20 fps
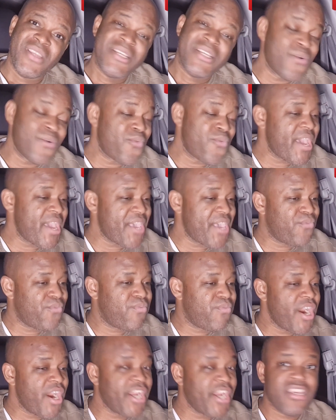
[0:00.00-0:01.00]
The way you
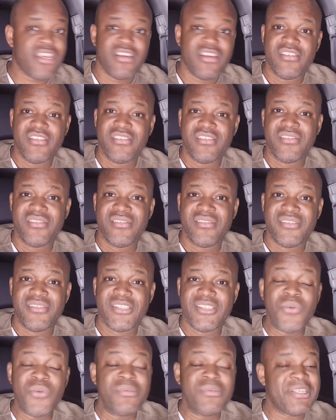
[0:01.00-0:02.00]
work,
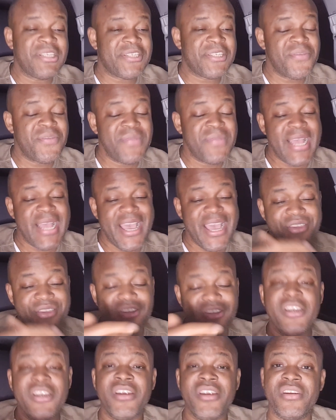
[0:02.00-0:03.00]
it's going to determine how
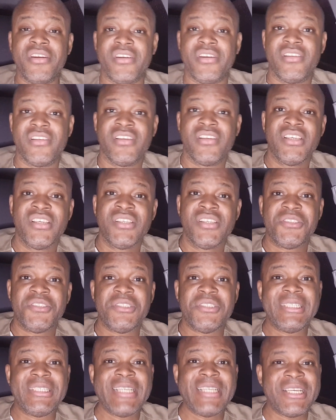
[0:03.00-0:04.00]
you earn.
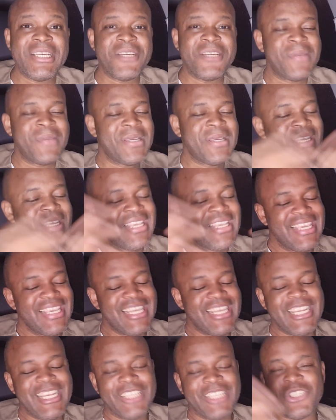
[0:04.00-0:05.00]
You dig, man.
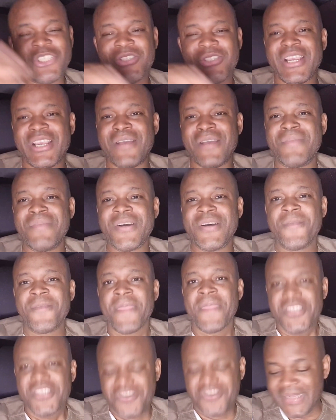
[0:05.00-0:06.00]
Hit that subscribe button.
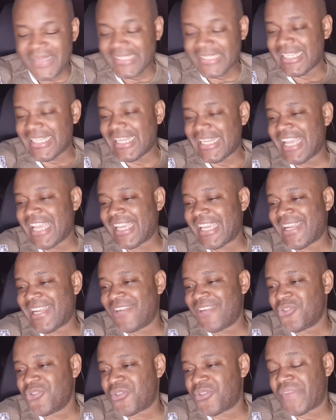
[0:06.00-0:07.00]
Smash that like and
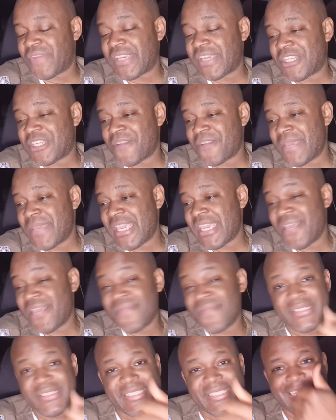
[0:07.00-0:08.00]
our notification, man.
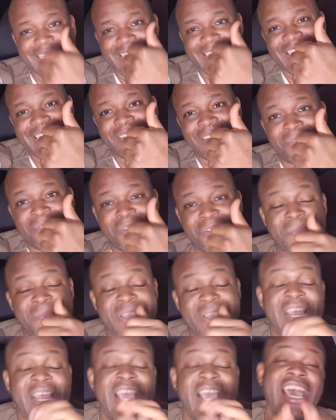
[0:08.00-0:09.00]
Give us that thumbs up,
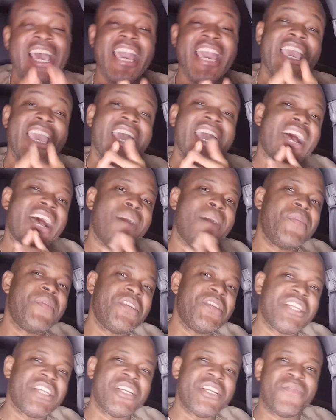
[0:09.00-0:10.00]
man. Hey, I
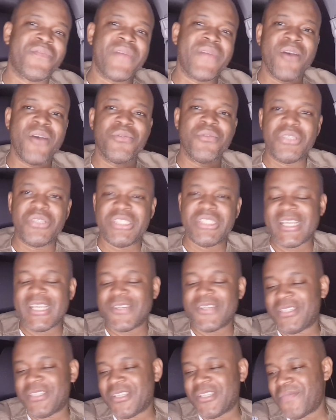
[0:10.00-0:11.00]
appreciate the fan who reached
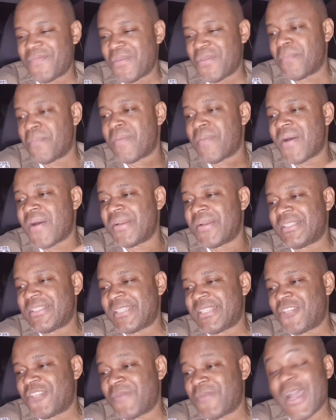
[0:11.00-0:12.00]
out to tell me about
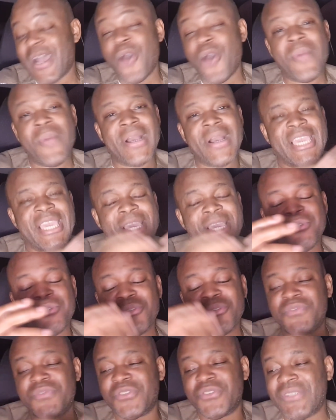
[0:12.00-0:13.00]
this. It's, man, I hope I came
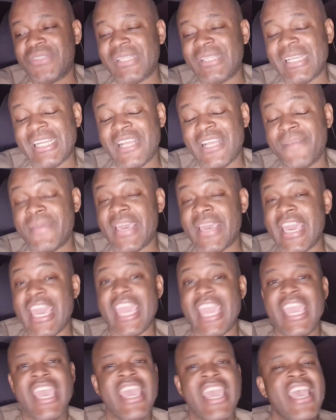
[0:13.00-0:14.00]
through for you, Nana, man.
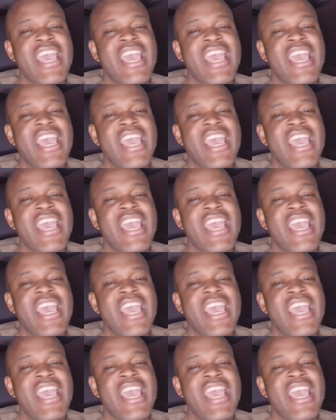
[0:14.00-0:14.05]
Hey.